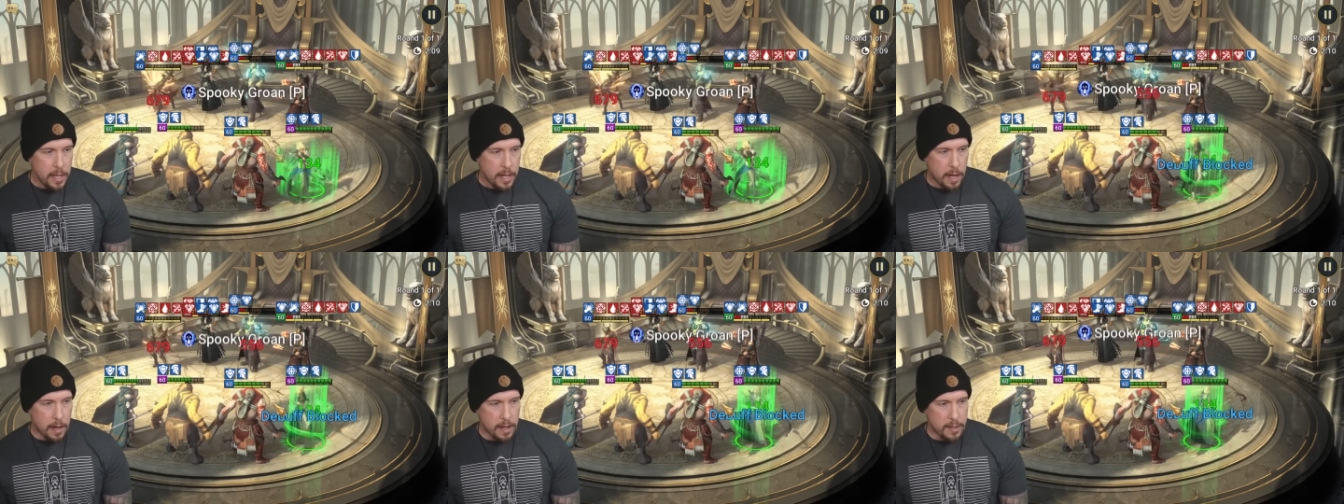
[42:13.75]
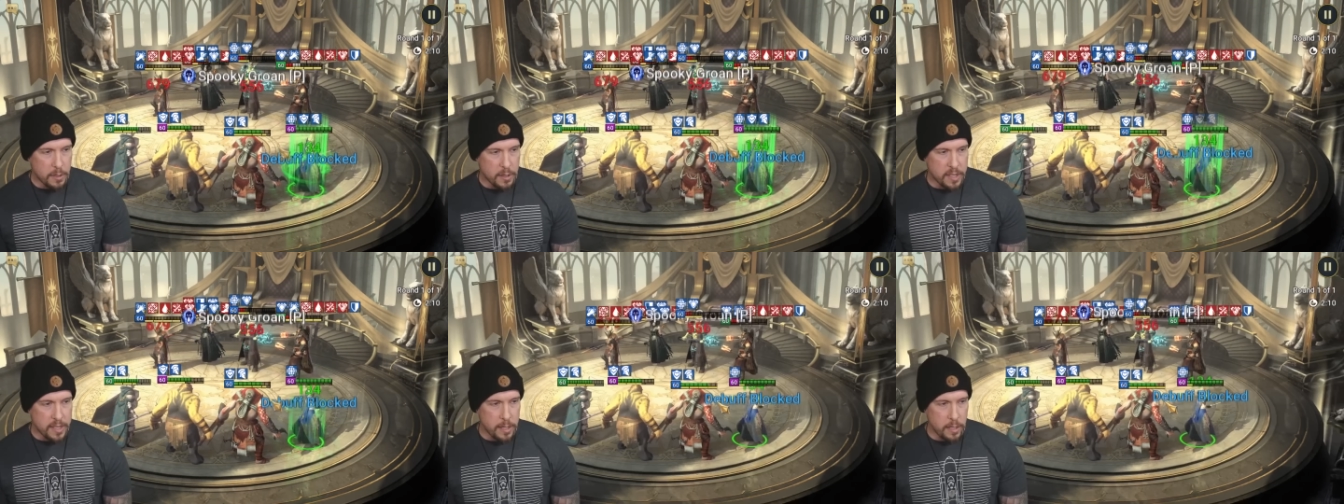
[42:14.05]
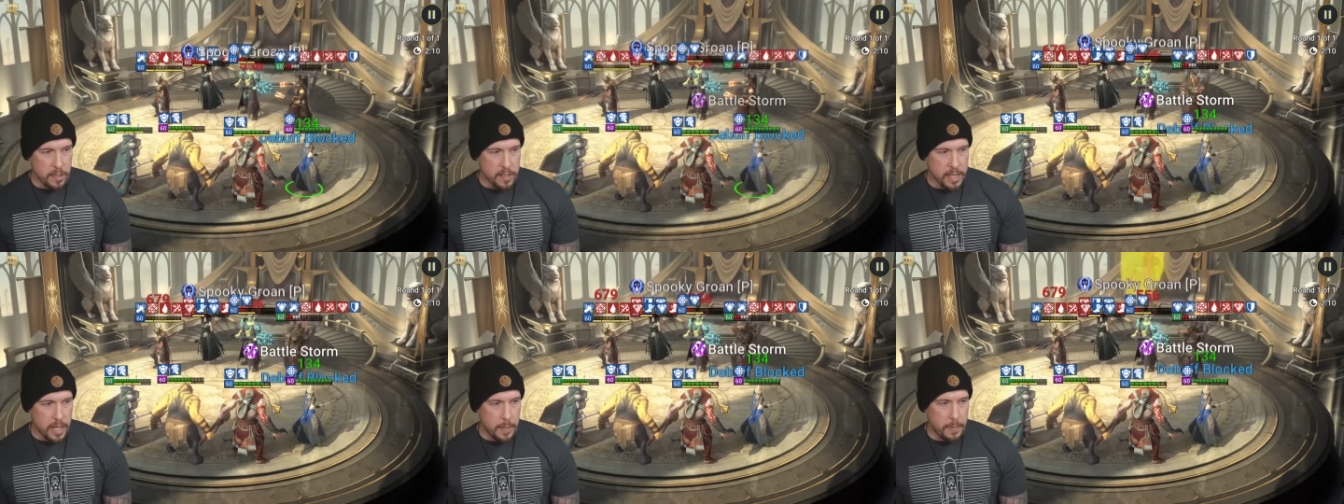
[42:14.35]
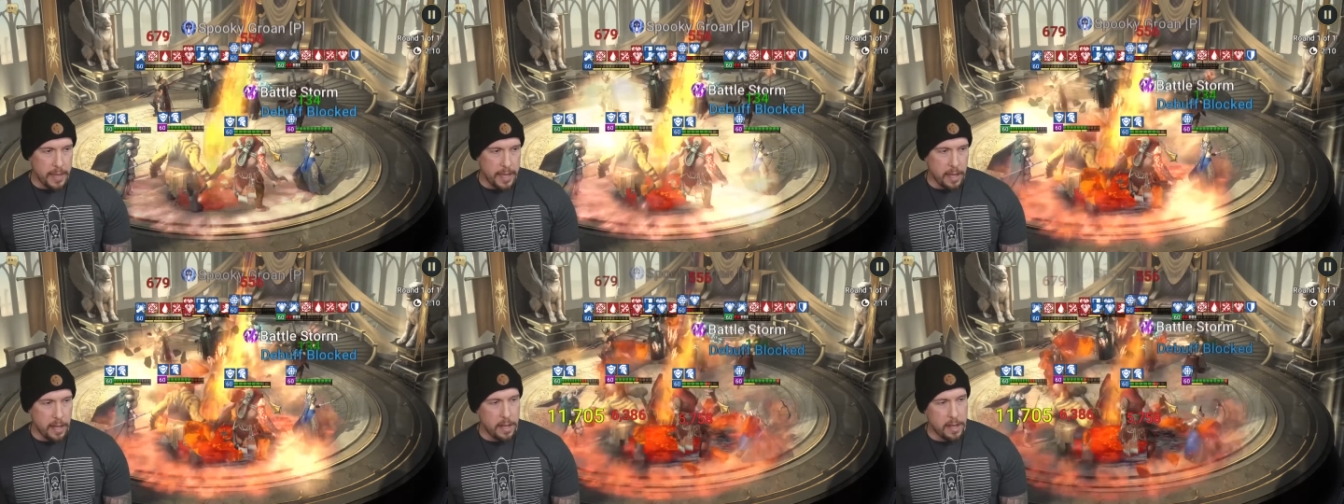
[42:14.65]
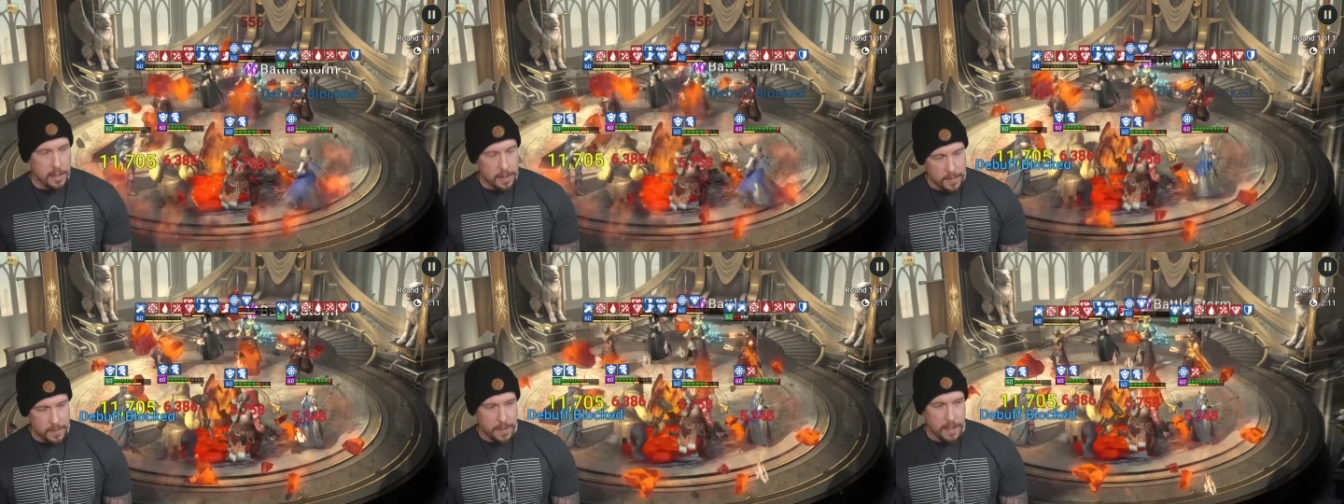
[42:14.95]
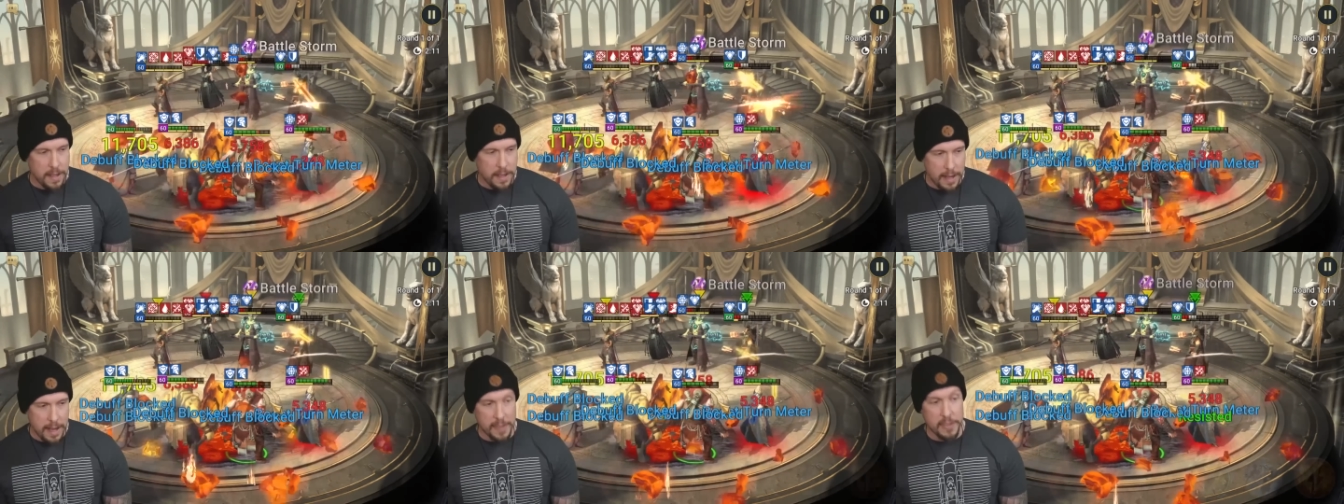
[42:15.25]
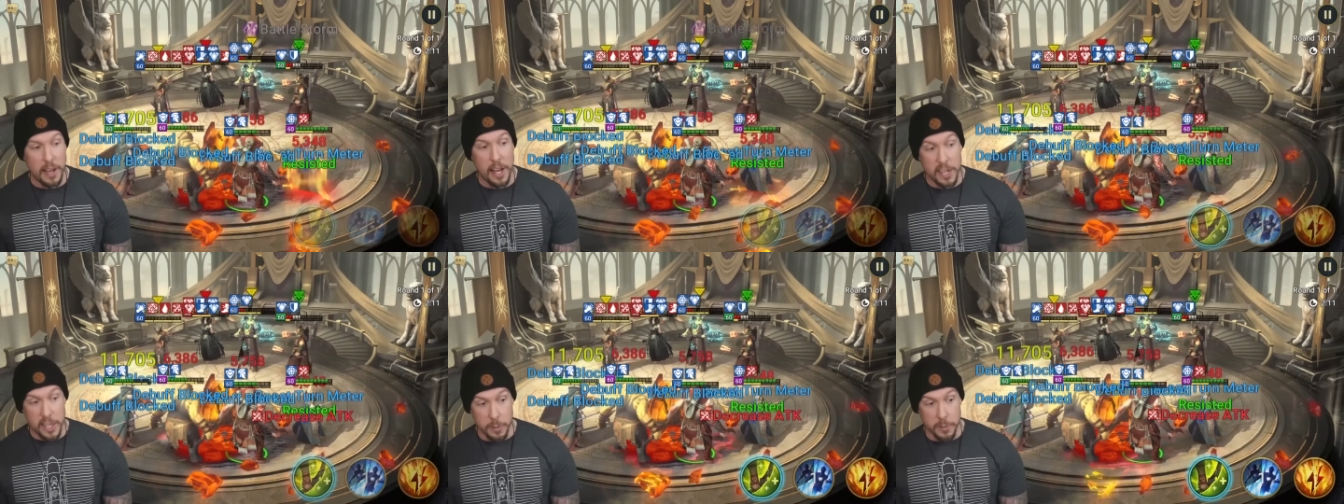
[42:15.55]
All right, so Syl's going to be... Ugh, I
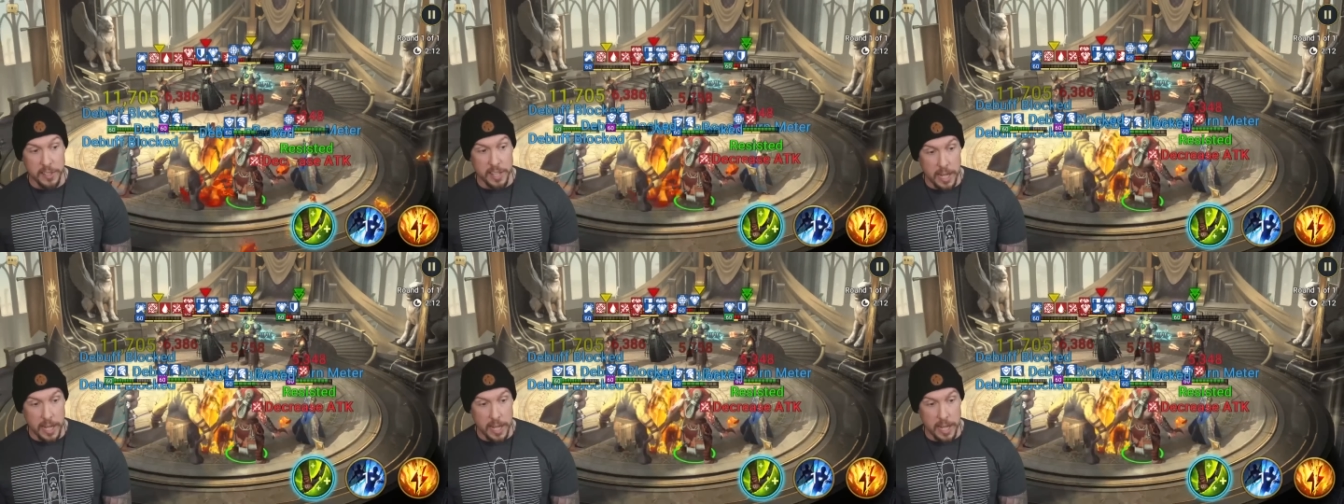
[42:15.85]
thought she was